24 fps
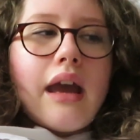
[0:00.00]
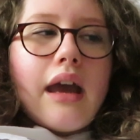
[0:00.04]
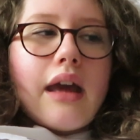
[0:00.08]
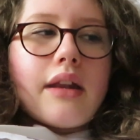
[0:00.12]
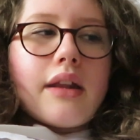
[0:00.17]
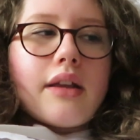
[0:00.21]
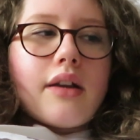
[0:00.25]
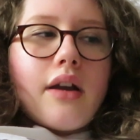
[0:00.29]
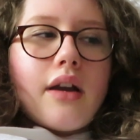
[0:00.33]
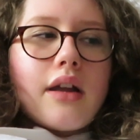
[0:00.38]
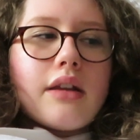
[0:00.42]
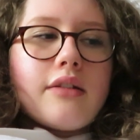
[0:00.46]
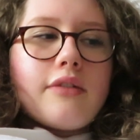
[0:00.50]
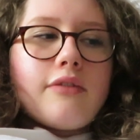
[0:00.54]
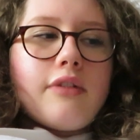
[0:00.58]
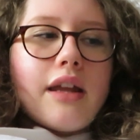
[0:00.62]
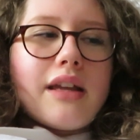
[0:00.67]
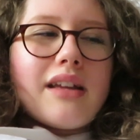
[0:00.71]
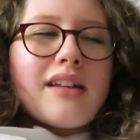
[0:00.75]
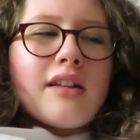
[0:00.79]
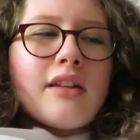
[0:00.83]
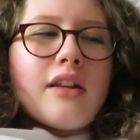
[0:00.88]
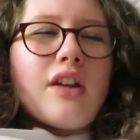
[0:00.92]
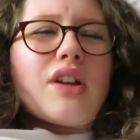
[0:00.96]
and I kind of
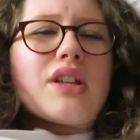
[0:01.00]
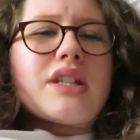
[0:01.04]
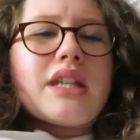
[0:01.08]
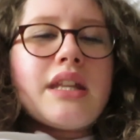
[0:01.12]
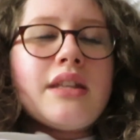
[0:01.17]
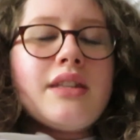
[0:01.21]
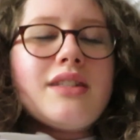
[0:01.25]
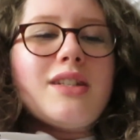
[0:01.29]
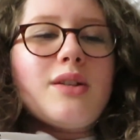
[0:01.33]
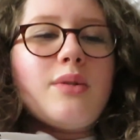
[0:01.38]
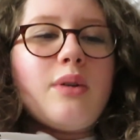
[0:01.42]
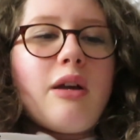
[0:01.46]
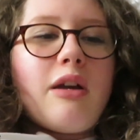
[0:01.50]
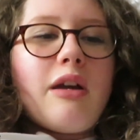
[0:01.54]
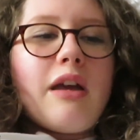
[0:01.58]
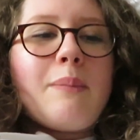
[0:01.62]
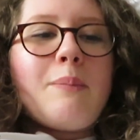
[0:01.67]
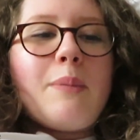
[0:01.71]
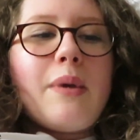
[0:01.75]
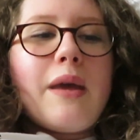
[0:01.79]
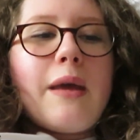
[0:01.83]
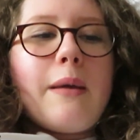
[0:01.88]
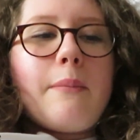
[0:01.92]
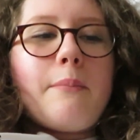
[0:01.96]
like looked into it
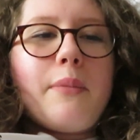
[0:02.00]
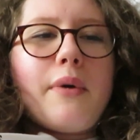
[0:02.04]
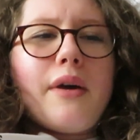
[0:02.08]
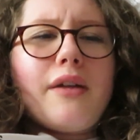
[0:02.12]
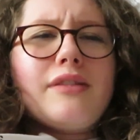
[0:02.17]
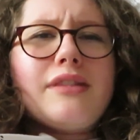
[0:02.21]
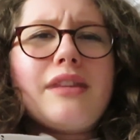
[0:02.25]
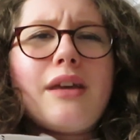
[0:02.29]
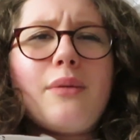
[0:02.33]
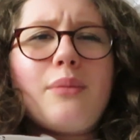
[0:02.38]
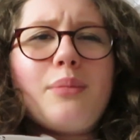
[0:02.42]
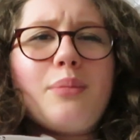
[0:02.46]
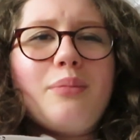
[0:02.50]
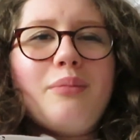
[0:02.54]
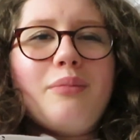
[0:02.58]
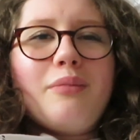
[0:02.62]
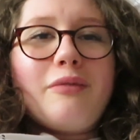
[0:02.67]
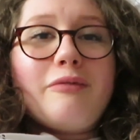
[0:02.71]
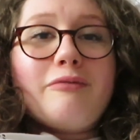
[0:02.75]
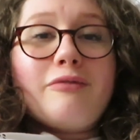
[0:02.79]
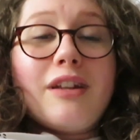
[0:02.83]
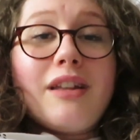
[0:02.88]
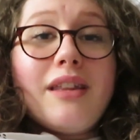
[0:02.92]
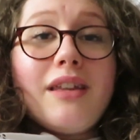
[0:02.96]
a bit, but there
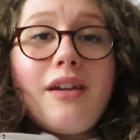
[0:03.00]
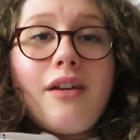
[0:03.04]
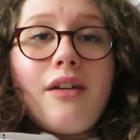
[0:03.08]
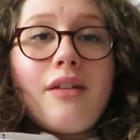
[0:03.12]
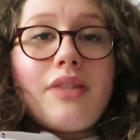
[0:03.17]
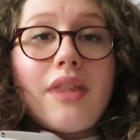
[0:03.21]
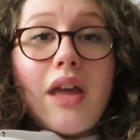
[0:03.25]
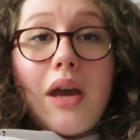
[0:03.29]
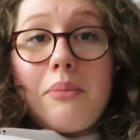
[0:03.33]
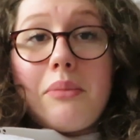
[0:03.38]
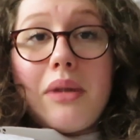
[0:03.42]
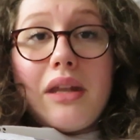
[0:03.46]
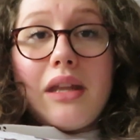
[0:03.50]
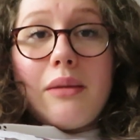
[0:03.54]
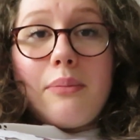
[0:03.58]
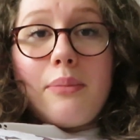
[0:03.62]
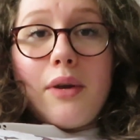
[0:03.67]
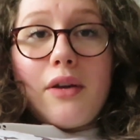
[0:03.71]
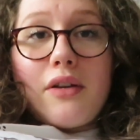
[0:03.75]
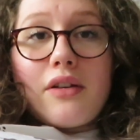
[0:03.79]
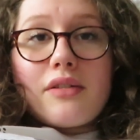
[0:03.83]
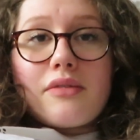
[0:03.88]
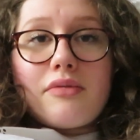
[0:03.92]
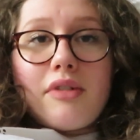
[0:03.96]
really aren't that many
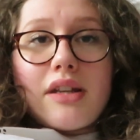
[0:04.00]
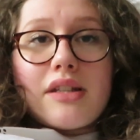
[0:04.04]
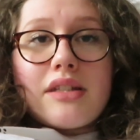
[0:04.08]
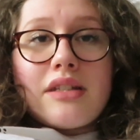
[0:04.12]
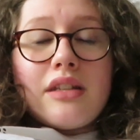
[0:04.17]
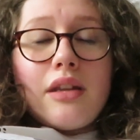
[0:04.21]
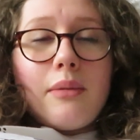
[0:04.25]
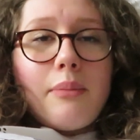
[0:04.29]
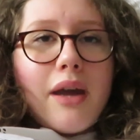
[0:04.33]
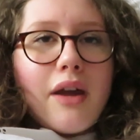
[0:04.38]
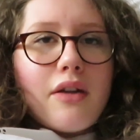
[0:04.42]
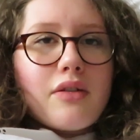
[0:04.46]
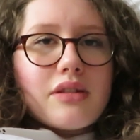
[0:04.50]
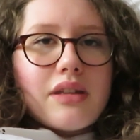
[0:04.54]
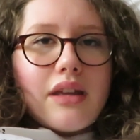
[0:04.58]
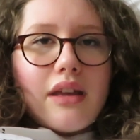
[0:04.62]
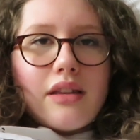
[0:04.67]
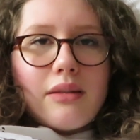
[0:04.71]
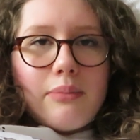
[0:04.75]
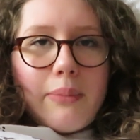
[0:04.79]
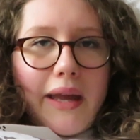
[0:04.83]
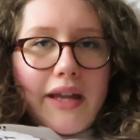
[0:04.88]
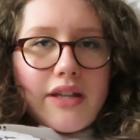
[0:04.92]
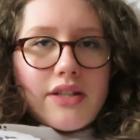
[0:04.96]
books written about it,
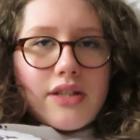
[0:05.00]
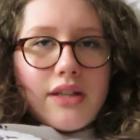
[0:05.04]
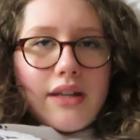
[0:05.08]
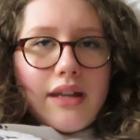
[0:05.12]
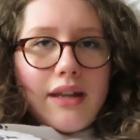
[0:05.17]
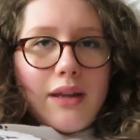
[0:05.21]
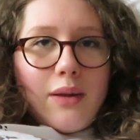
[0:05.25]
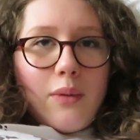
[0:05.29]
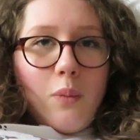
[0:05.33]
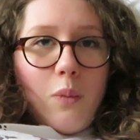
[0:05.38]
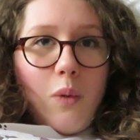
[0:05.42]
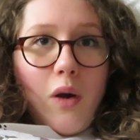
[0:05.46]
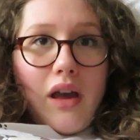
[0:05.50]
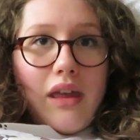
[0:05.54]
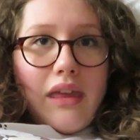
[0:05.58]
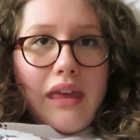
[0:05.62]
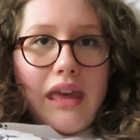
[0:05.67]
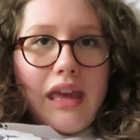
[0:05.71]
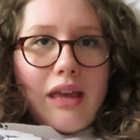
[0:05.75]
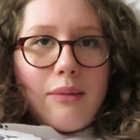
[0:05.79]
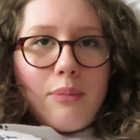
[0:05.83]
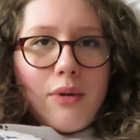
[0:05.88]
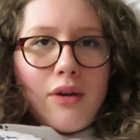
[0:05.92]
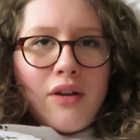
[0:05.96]
especially
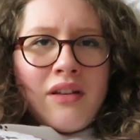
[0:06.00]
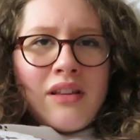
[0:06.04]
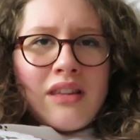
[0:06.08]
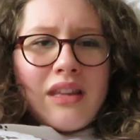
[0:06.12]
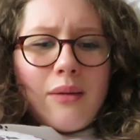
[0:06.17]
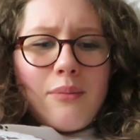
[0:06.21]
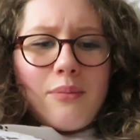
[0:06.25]
YA books.